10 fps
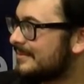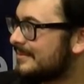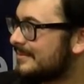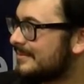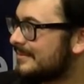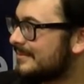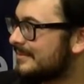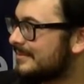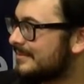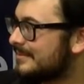
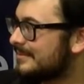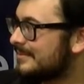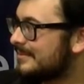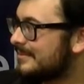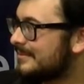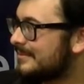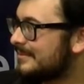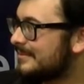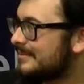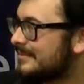
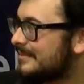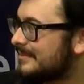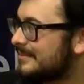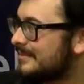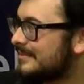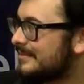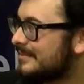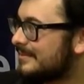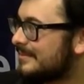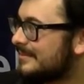
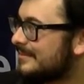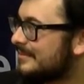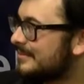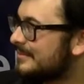The person shown says nothing.